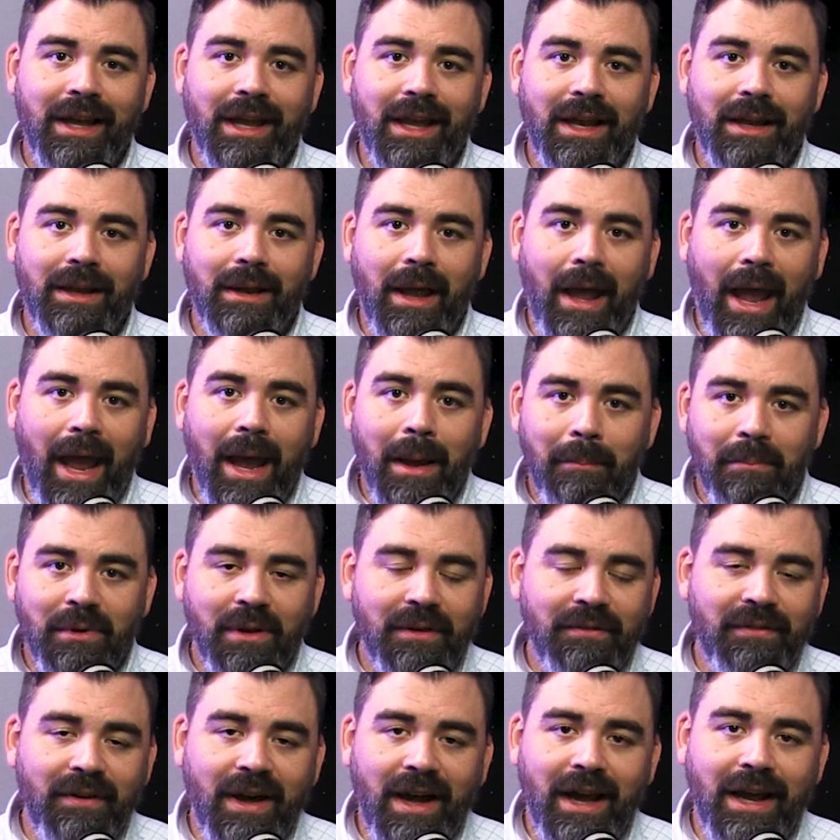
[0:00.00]
can
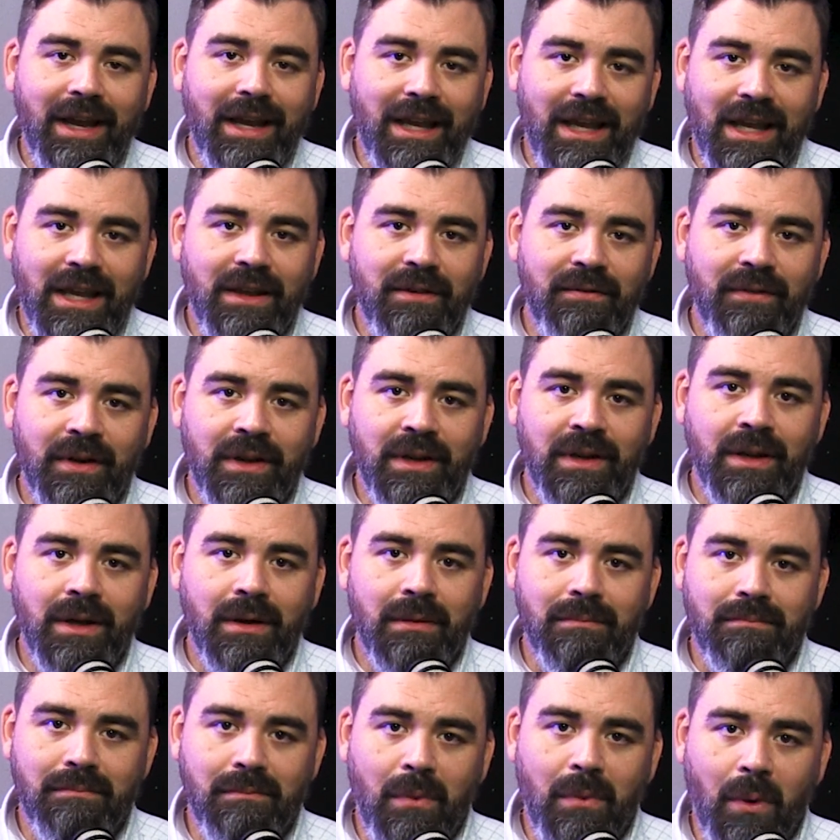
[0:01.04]
amplify
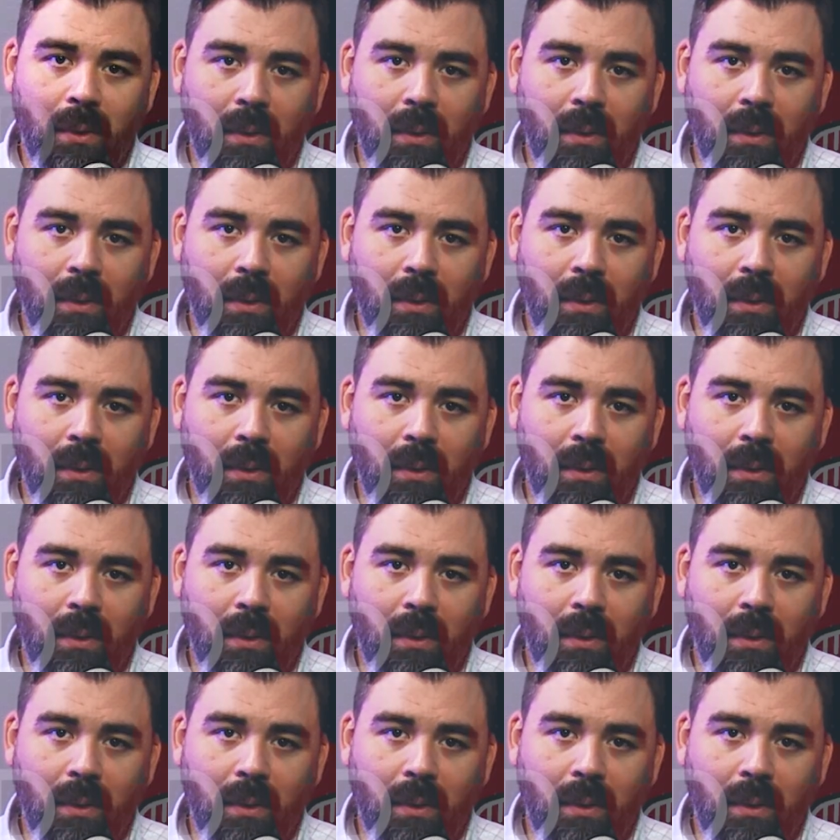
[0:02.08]
even